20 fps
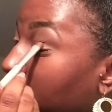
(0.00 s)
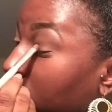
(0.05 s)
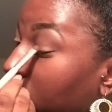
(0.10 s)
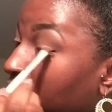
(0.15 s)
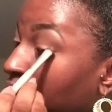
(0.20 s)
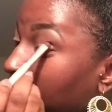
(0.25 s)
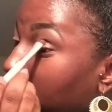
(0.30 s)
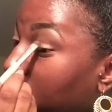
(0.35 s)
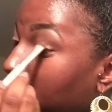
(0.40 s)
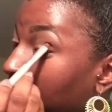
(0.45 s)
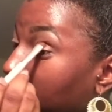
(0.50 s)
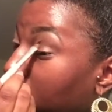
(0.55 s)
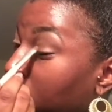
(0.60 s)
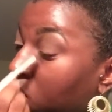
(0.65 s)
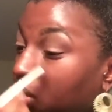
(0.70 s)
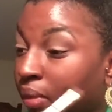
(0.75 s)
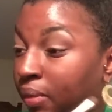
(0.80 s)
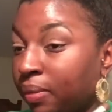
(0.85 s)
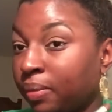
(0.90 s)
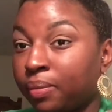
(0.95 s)
a darker
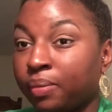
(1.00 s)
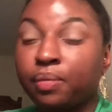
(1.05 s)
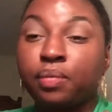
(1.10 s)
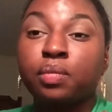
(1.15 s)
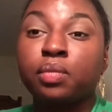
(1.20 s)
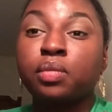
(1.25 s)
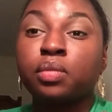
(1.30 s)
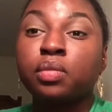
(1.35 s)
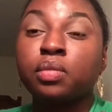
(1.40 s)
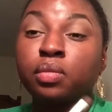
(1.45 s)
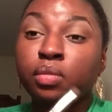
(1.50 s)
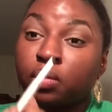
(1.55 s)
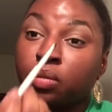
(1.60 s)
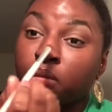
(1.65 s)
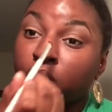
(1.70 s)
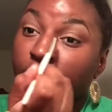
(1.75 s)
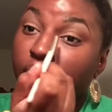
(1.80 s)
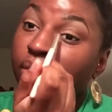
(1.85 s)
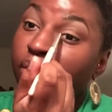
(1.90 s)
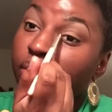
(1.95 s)
brown
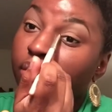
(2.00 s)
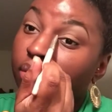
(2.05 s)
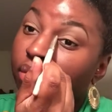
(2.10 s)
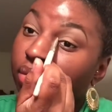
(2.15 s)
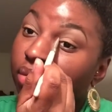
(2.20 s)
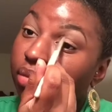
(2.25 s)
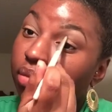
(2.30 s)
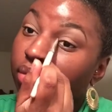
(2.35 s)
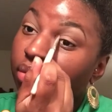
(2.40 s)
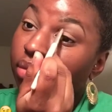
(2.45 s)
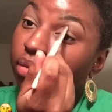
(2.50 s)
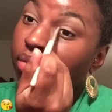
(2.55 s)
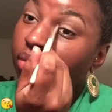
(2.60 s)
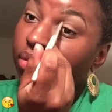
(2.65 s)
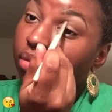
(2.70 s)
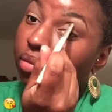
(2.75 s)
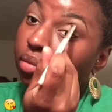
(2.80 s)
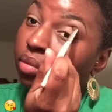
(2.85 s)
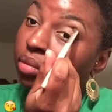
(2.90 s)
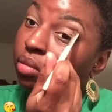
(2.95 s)
shimmer color that was in
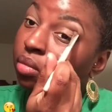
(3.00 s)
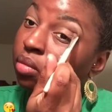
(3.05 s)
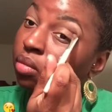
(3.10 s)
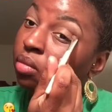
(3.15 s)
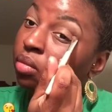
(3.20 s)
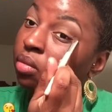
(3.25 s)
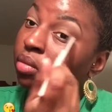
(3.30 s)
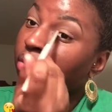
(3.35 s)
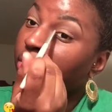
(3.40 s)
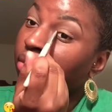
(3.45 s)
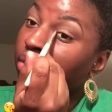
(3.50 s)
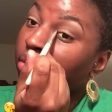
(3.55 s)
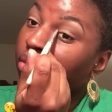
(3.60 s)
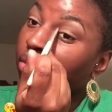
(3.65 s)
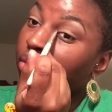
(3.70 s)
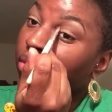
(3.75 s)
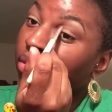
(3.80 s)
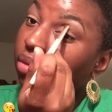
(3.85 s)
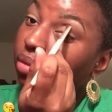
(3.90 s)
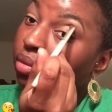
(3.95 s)
the palette and I kind
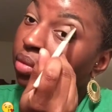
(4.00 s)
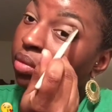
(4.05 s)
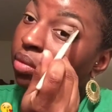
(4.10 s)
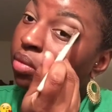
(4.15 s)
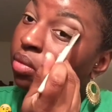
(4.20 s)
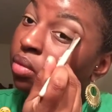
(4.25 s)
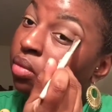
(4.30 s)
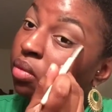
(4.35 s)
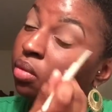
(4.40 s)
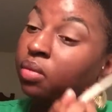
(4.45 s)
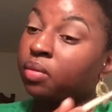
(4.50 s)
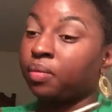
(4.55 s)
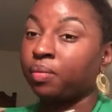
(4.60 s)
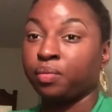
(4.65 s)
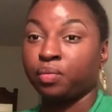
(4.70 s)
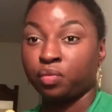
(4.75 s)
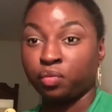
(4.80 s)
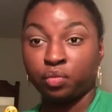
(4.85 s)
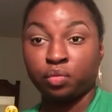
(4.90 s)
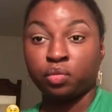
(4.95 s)
of applied that as
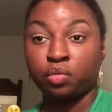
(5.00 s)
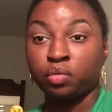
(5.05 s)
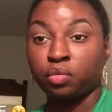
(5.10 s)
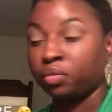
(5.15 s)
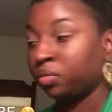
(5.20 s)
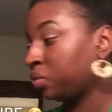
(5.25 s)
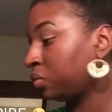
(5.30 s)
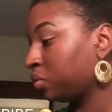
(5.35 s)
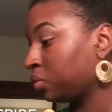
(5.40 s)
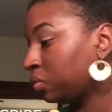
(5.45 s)
well.